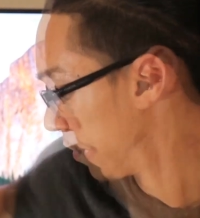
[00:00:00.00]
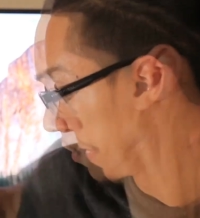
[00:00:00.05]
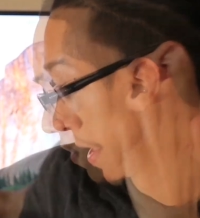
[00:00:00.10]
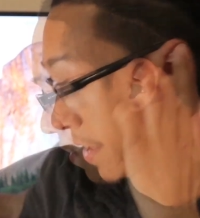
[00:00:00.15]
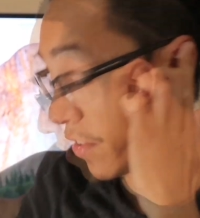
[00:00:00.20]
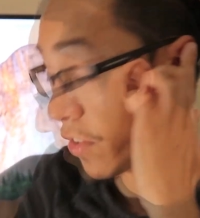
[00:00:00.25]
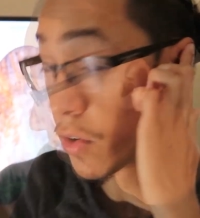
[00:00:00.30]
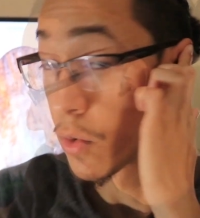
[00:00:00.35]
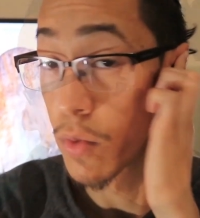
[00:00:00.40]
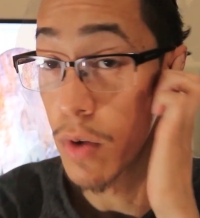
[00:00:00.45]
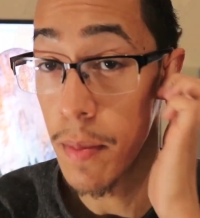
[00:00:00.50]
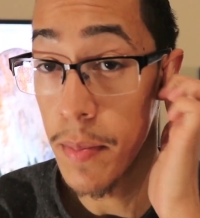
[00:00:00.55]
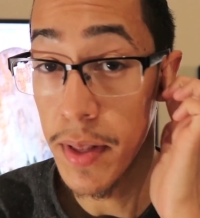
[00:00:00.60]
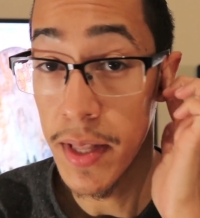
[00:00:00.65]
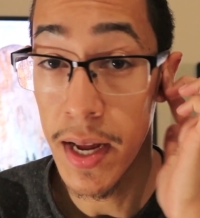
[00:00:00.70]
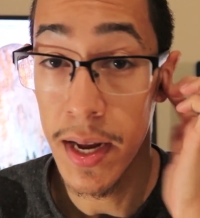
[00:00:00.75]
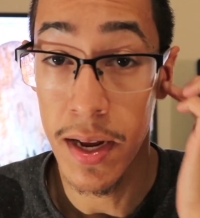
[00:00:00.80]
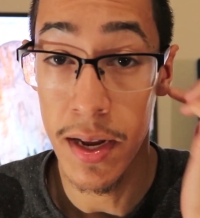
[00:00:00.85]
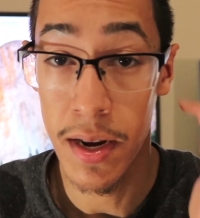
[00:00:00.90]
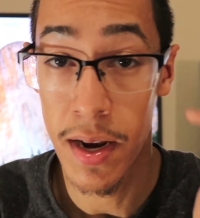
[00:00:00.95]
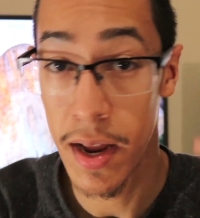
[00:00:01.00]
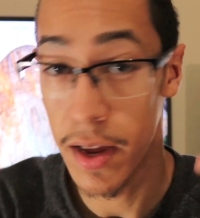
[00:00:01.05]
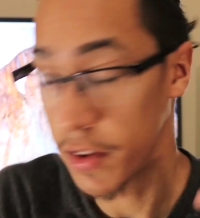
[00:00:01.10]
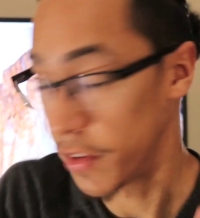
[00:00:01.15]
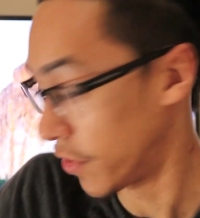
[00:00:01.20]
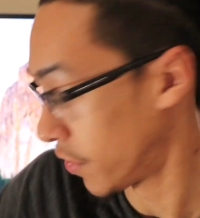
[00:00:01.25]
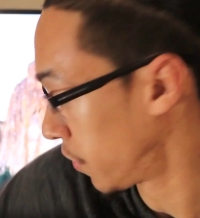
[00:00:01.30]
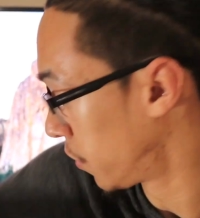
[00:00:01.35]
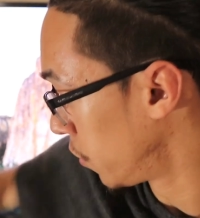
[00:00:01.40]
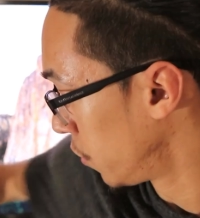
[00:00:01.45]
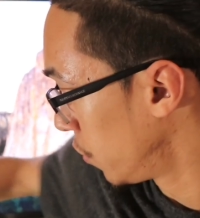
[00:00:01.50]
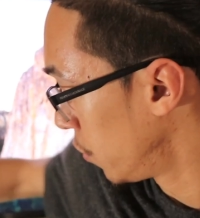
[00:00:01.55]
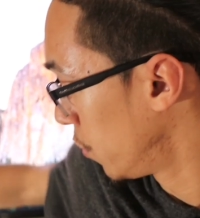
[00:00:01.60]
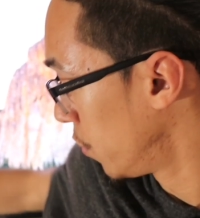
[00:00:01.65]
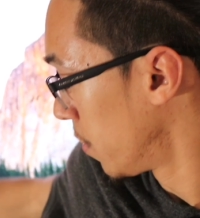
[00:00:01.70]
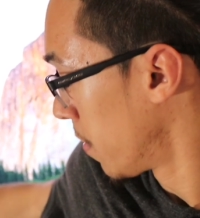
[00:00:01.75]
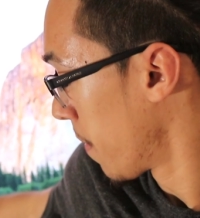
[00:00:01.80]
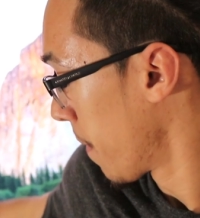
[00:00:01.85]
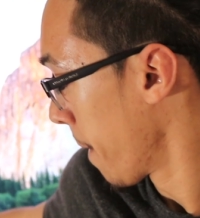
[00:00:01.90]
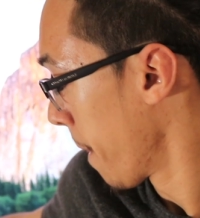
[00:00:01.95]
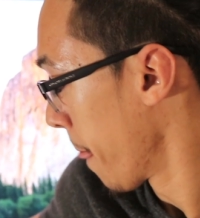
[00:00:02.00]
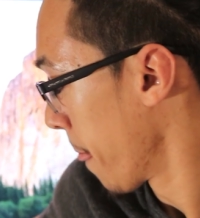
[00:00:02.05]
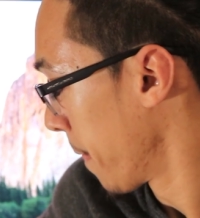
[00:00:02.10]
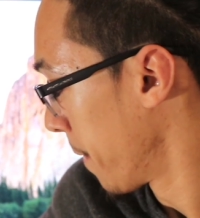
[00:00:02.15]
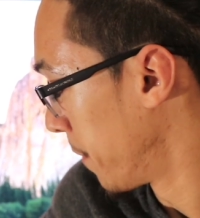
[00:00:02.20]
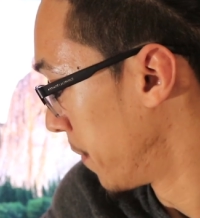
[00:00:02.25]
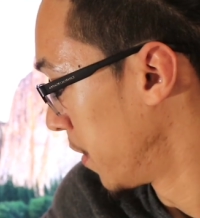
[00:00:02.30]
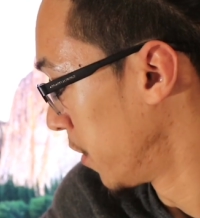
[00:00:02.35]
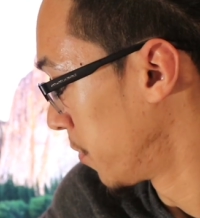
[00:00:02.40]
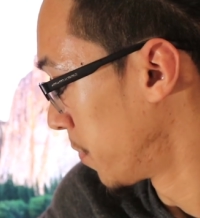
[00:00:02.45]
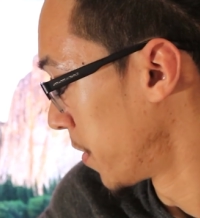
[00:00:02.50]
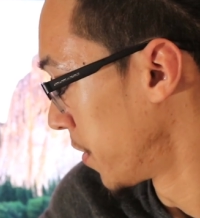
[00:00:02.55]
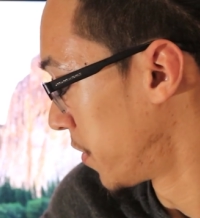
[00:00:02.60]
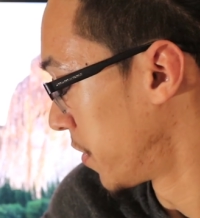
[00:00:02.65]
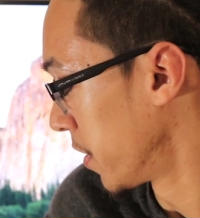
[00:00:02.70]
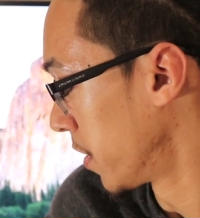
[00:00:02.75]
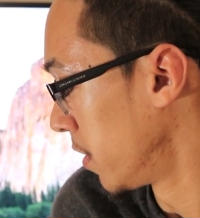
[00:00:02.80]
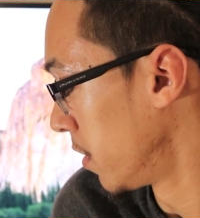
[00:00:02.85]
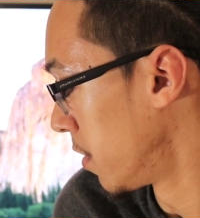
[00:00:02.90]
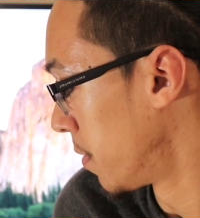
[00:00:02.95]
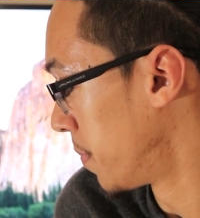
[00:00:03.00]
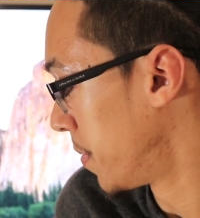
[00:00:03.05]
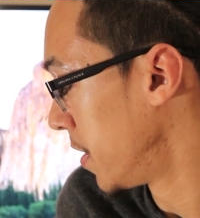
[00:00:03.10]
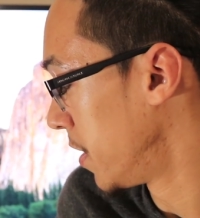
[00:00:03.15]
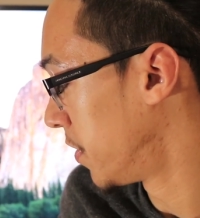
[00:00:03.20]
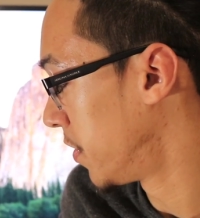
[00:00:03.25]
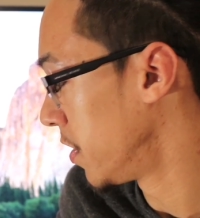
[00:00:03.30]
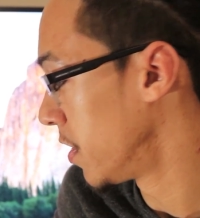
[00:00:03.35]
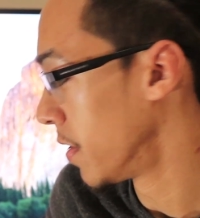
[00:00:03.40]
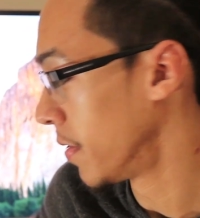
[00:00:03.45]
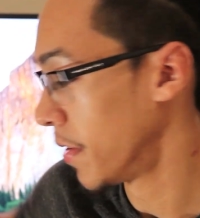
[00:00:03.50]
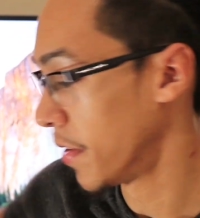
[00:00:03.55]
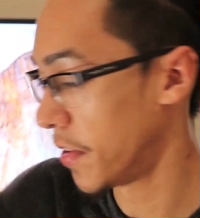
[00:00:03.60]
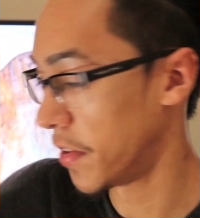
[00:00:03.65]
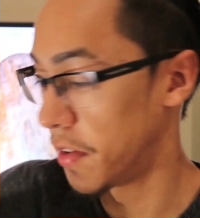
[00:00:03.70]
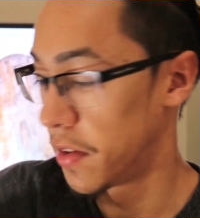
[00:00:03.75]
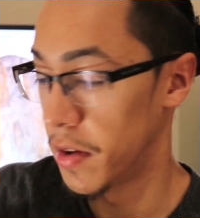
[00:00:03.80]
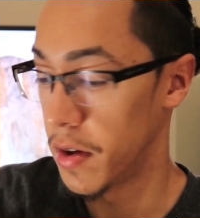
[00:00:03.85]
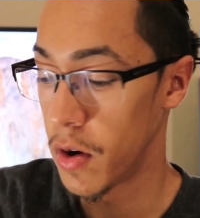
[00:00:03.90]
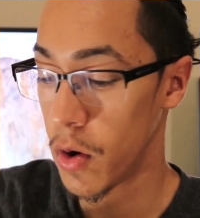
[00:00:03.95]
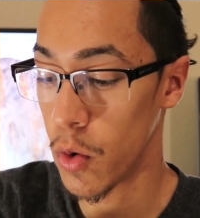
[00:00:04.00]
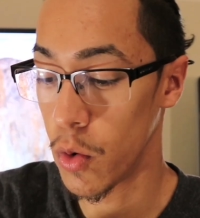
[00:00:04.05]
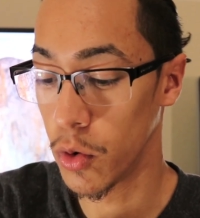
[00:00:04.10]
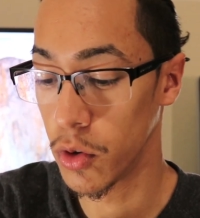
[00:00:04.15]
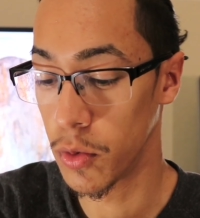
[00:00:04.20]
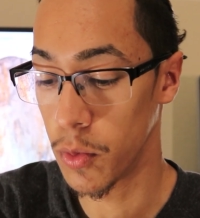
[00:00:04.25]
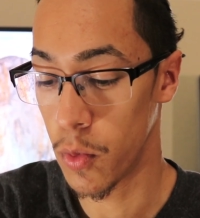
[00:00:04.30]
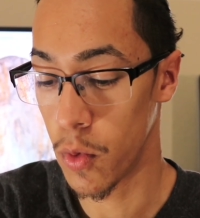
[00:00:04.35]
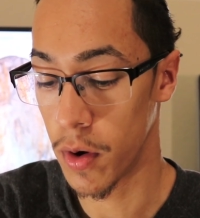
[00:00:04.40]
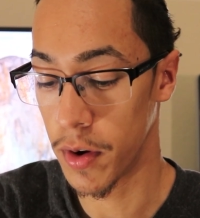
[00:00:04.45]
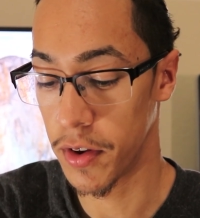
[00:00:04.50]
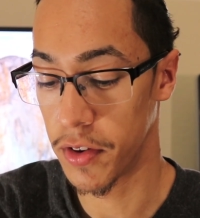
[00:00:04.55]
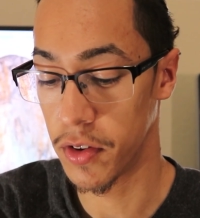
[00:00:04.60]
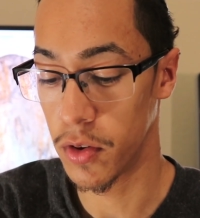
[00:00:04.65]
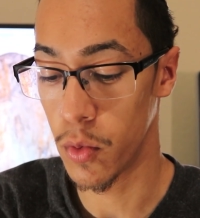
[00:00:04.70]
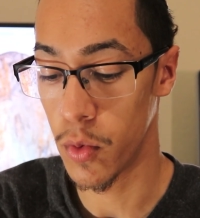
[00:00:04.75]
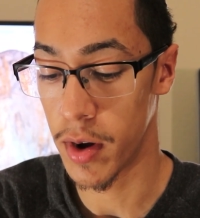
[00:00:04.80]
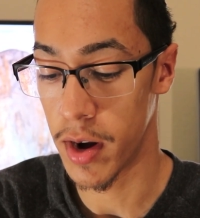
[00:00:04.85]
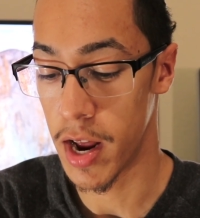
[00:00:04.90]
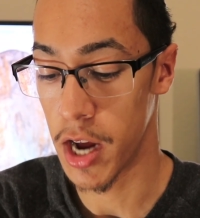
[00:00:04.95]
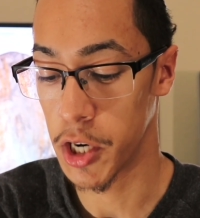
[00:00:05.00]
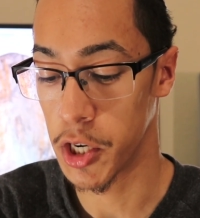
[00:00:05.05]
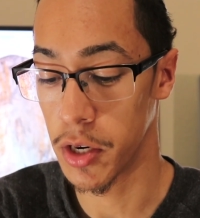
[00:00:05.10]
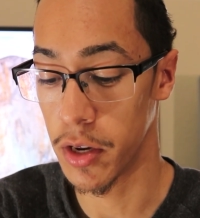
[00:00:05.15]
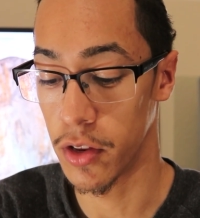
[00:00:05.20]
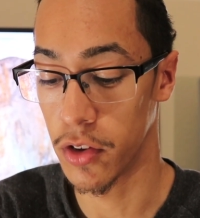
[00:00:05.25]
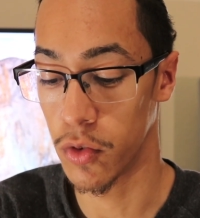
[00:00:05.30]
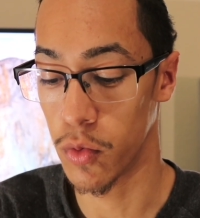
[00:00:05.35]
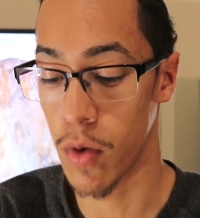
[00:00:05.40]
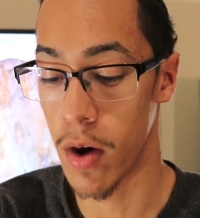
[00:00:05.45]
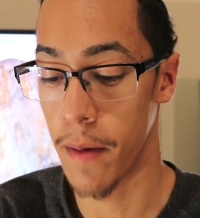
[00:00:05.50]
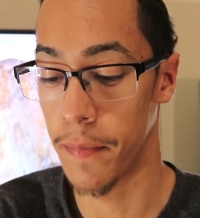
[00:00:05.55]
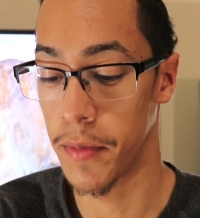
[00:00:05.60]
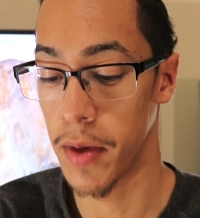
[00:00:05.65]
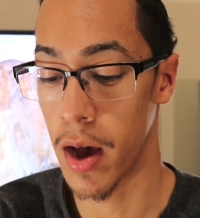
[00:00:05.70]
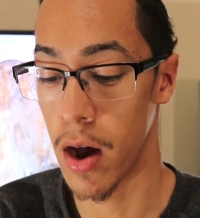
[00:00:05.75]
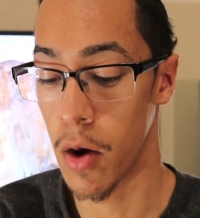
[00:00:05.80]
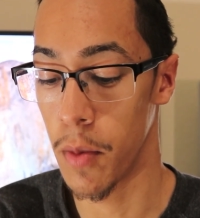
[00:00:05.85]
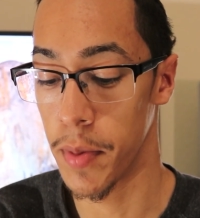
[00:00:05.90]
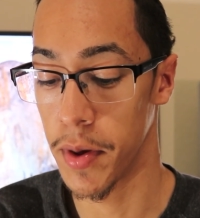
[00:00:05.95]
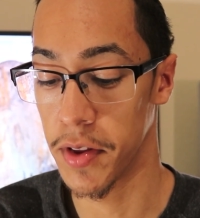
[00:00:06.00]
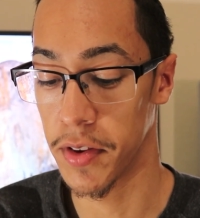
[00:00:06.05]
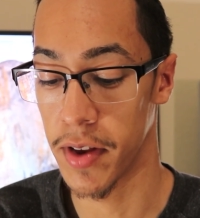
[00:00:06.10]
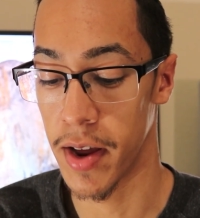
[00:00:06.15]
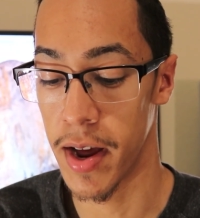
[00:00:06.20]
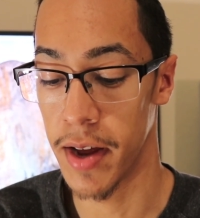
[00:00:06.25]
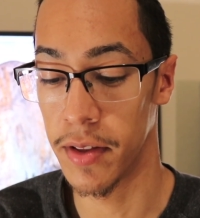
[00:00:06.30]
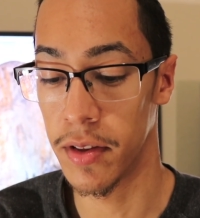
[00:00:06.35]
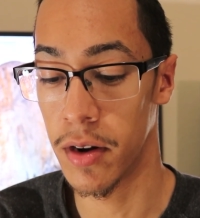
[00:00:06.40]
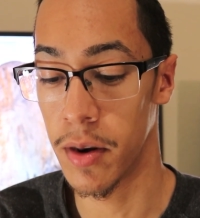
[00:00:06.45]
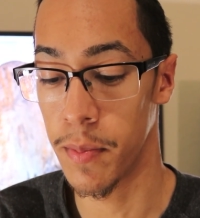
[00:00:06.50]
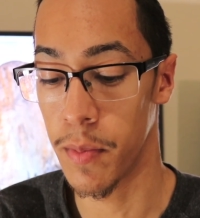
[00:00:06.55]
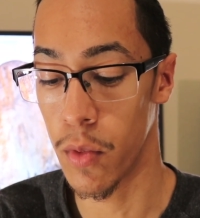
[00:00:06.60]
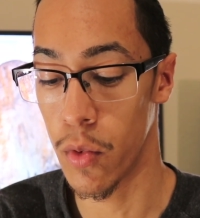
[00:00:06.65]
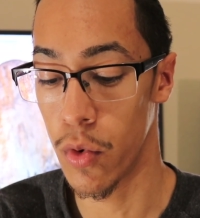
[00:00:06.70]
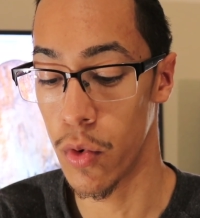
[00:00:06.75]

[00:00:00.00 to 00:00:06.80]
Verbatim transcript: So that's the ribbon that connects to this particular piece here. And this is the old one. This is the one I actually swapped out because I ended up